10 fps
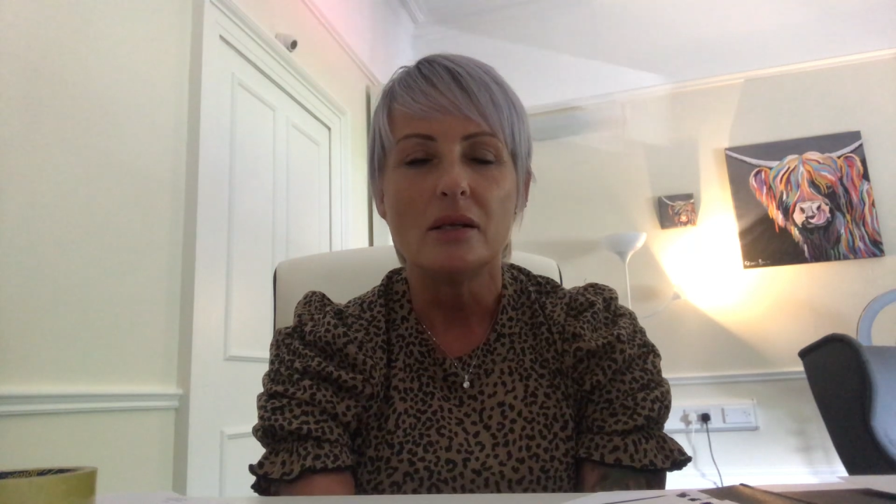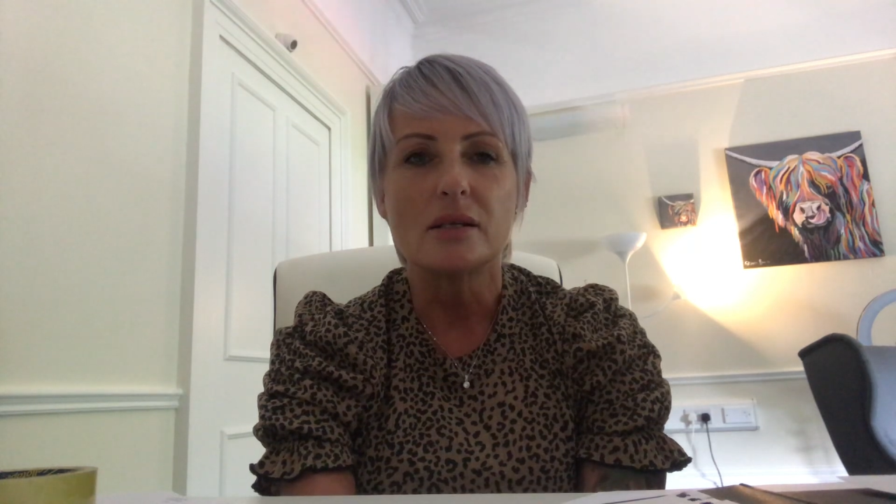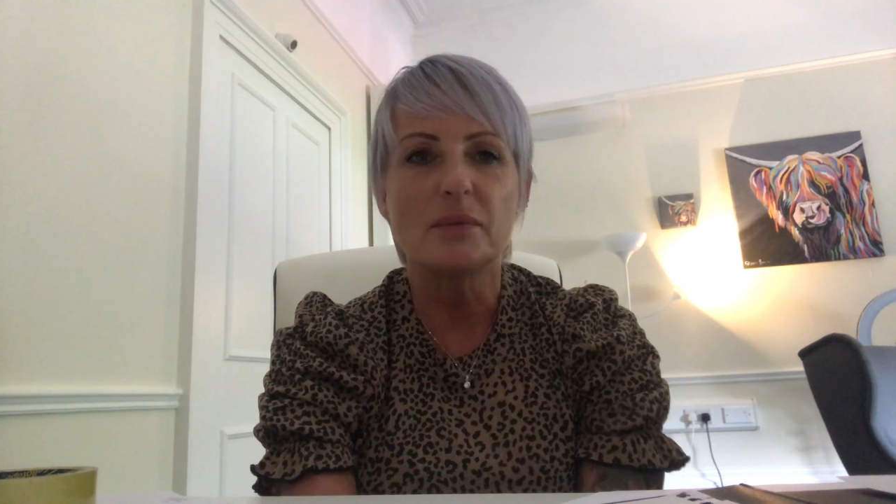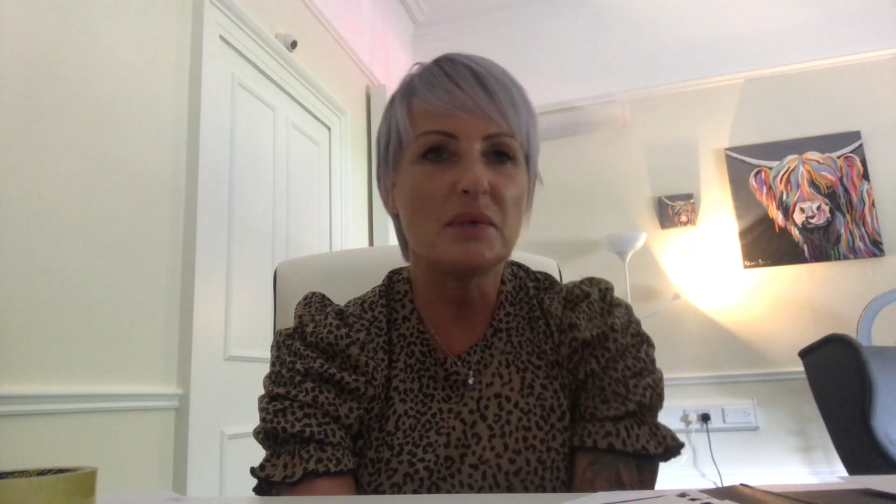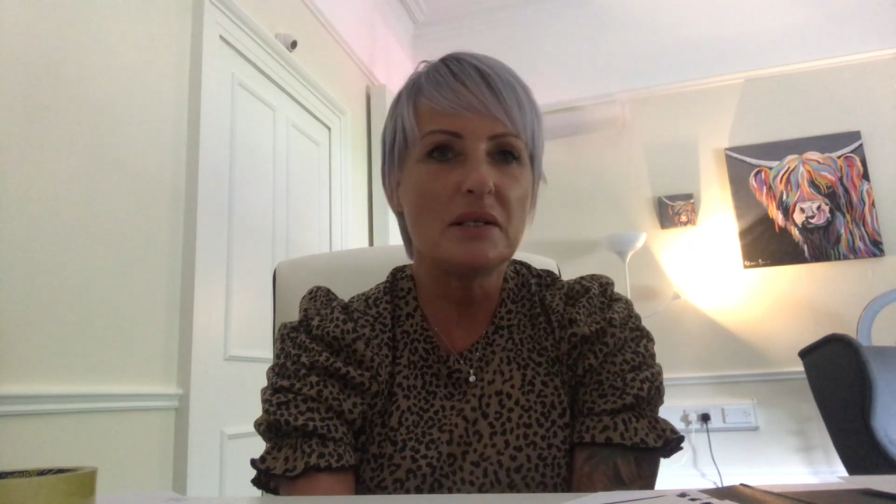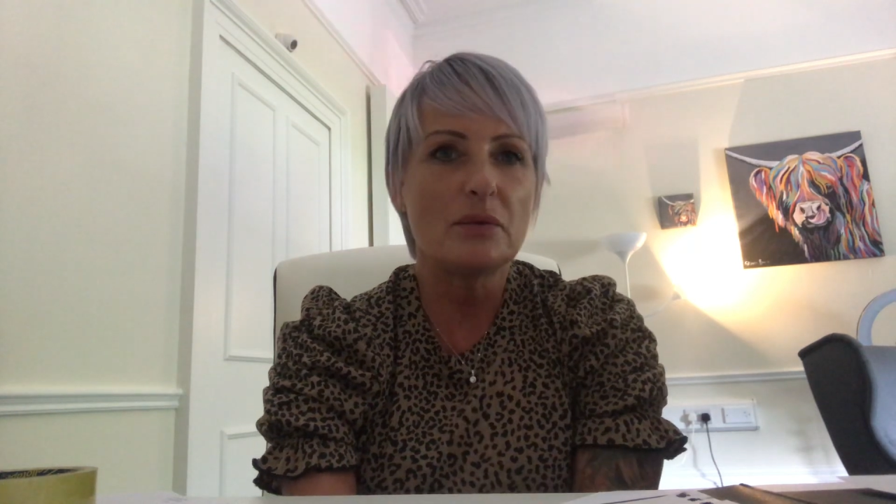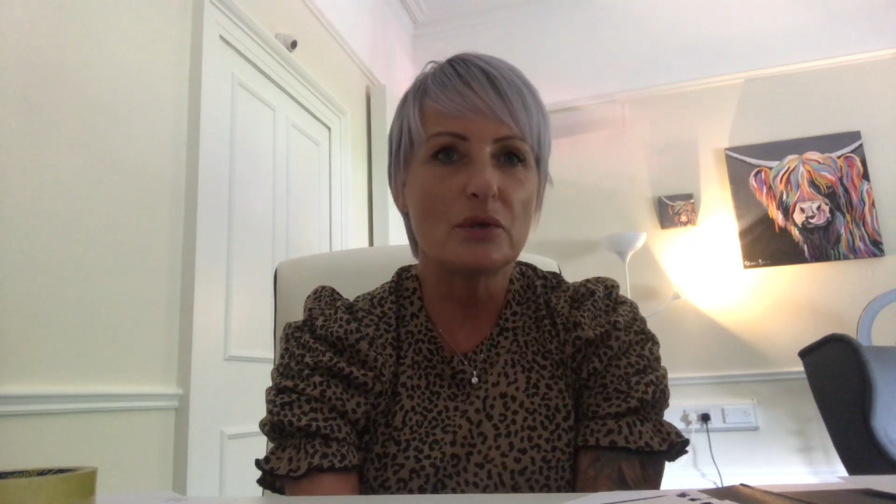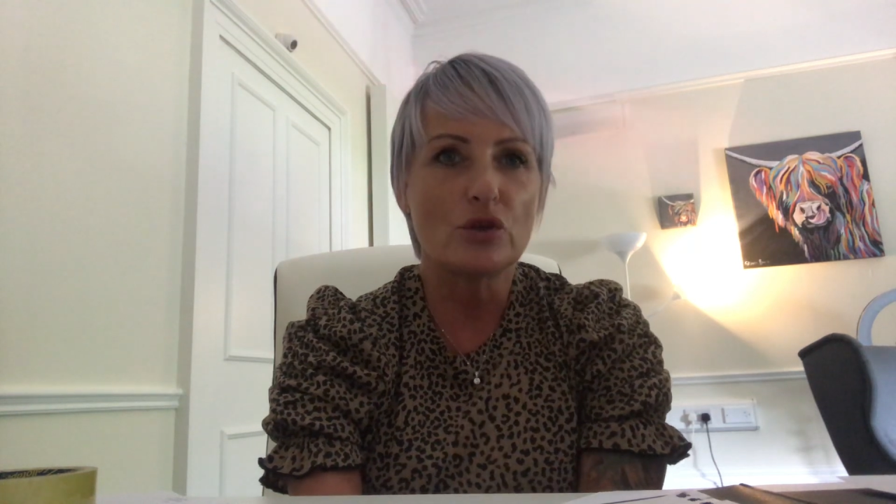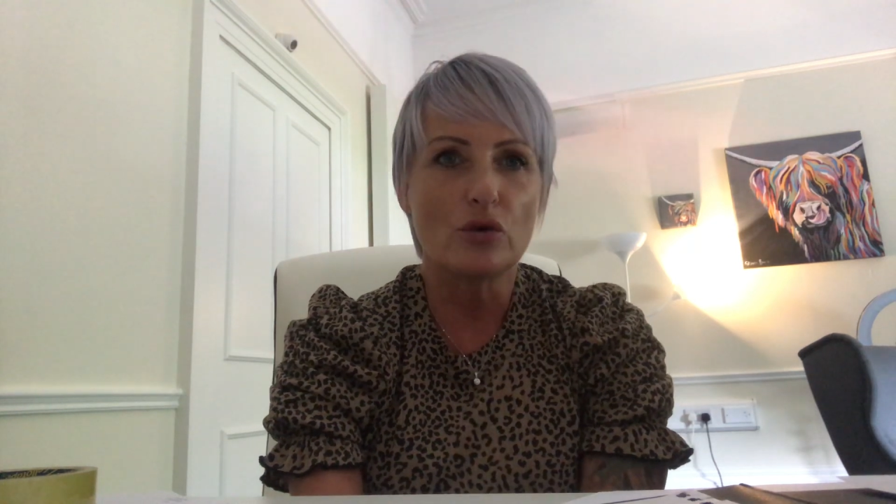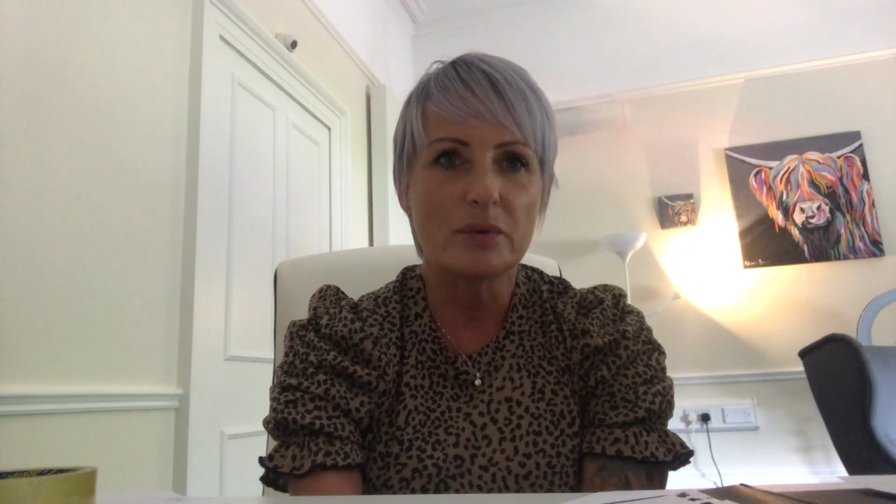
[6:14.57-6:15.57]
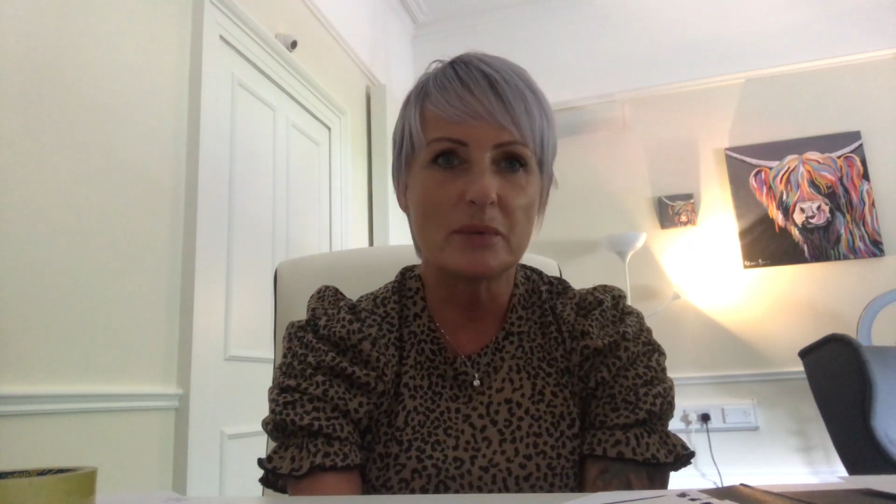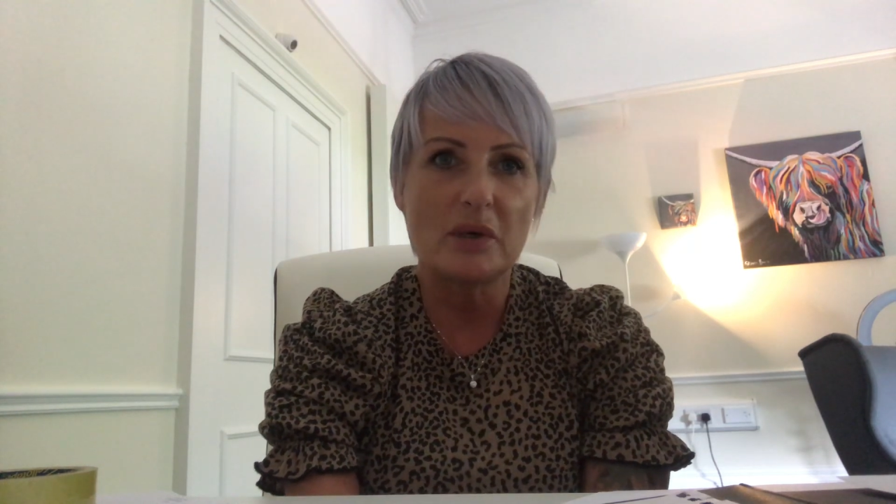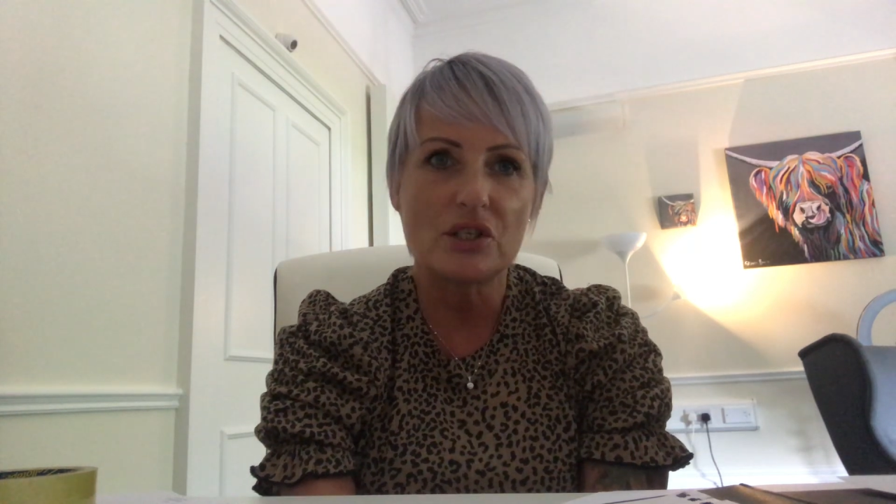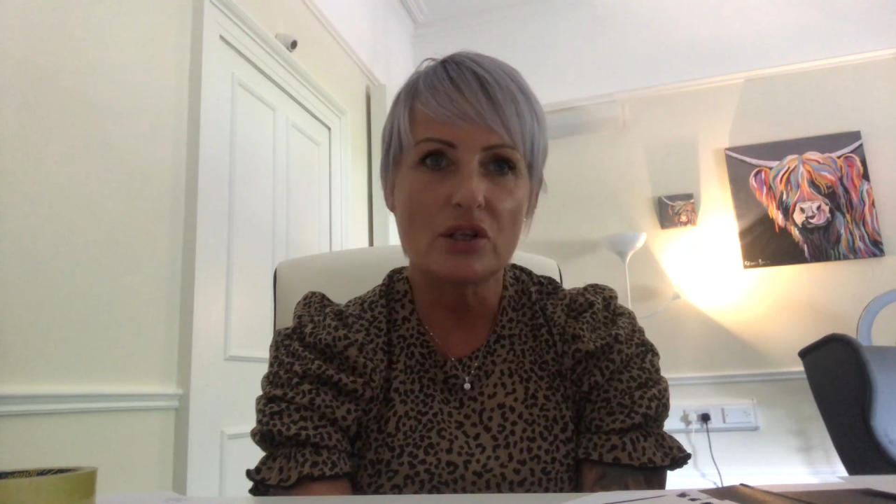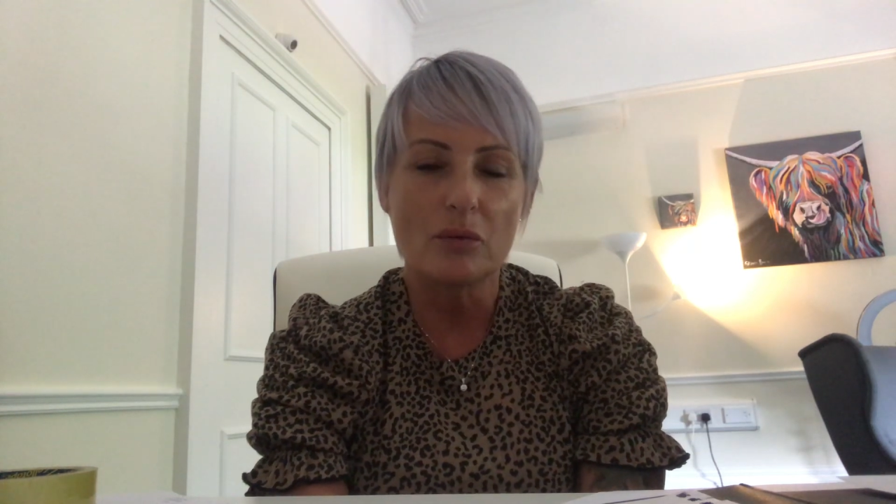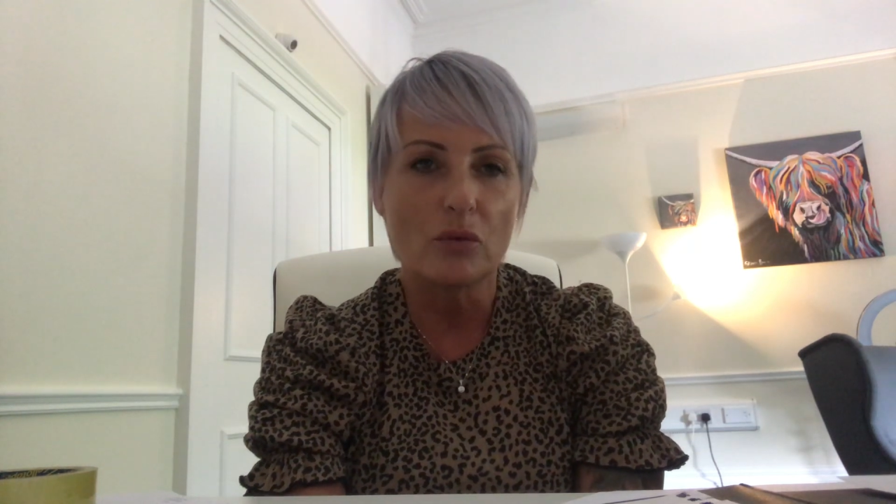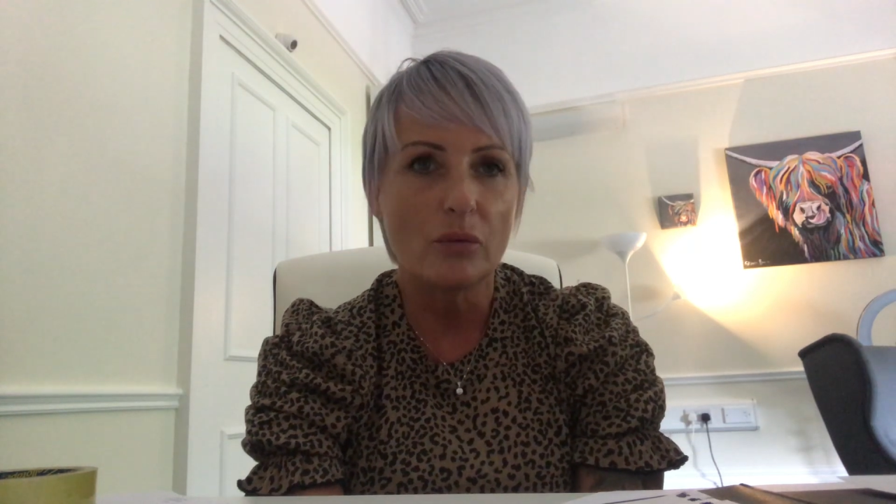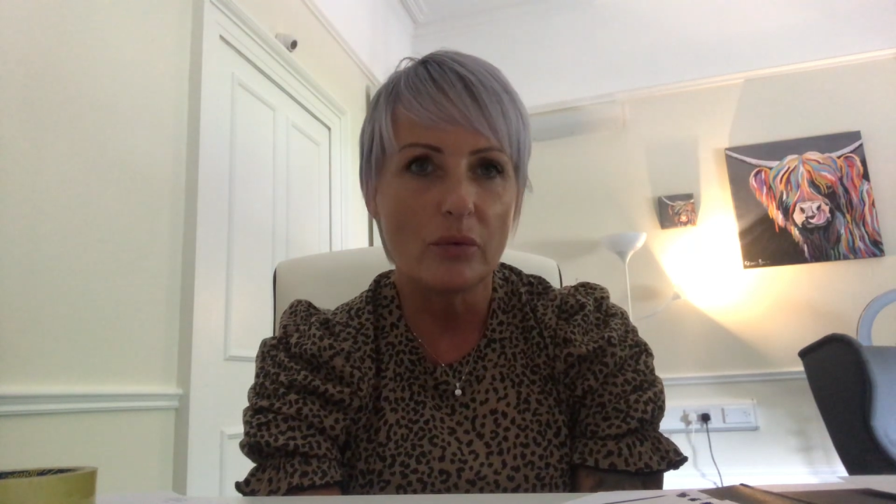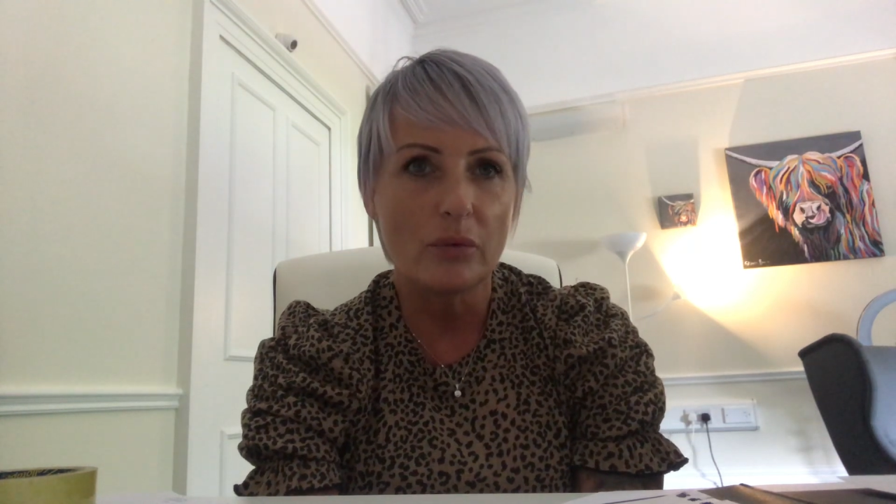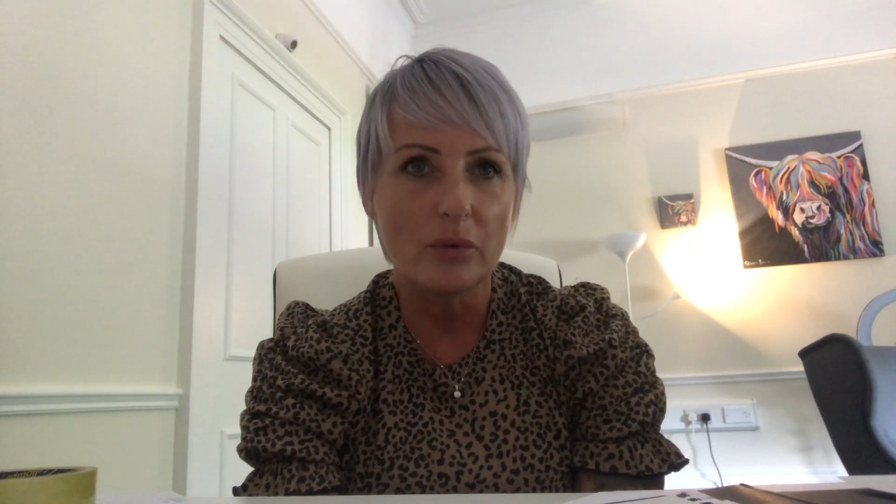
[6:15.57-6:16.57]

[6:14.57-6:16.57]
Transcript: Sometimes of our jobs, especially at the moment